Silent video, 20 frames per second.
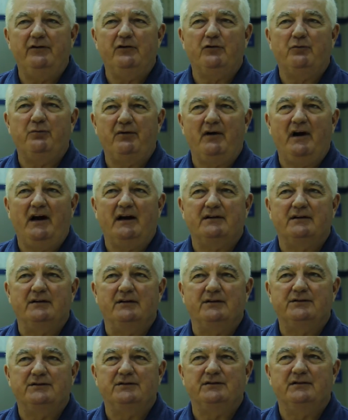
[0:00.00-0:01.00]
your
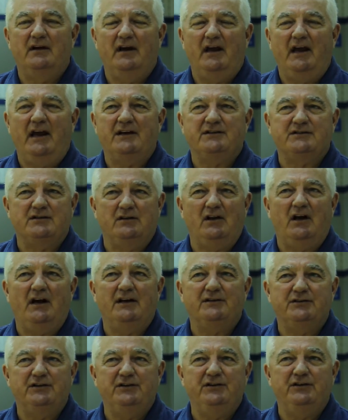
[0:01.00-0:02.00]
practice has a
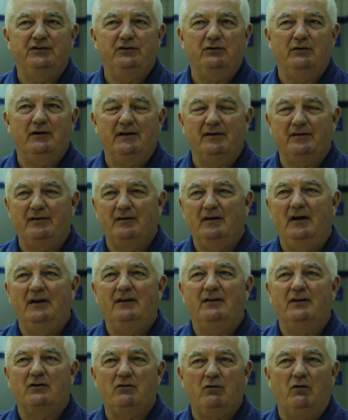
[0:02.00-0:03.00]
lot to do with
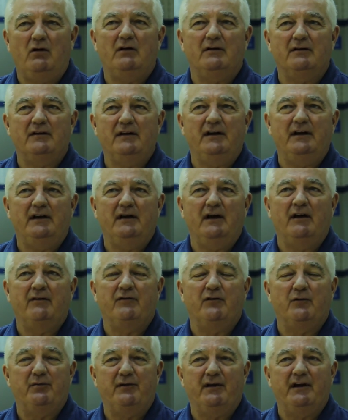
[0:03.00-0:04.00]
the quality of
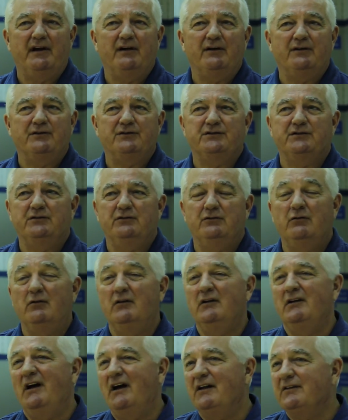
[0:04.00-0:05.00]
the players who
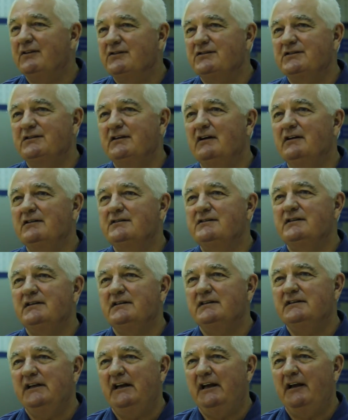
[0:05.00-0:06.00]
are not the stars of
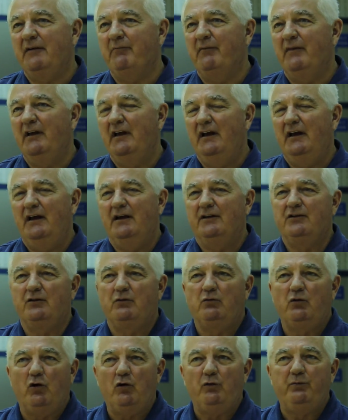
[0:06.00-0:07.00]
the team, the
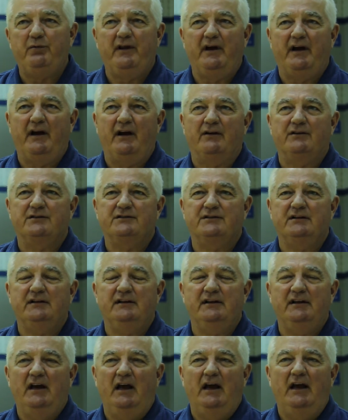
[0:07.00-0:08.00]
role players,
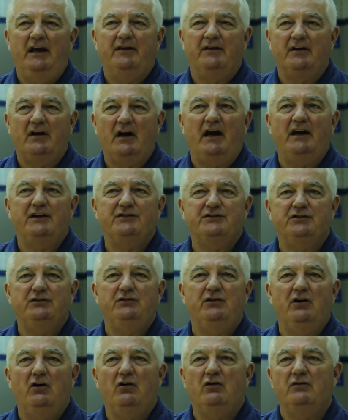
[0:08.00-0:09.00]
the, the guys who
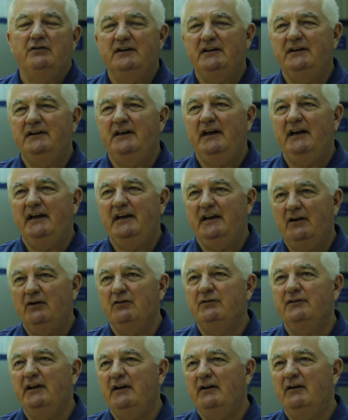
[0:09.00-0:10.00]
know that they get
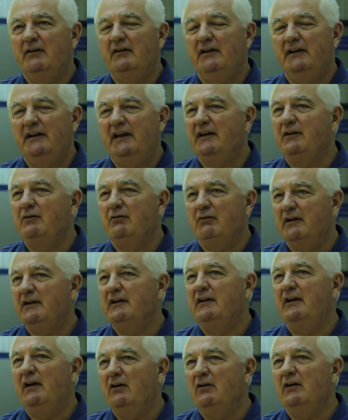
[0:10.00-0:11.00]
out there and they grit
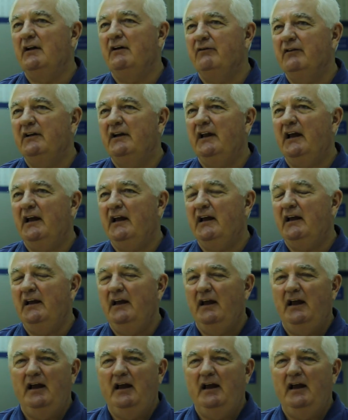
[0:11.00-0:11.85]
it out every day.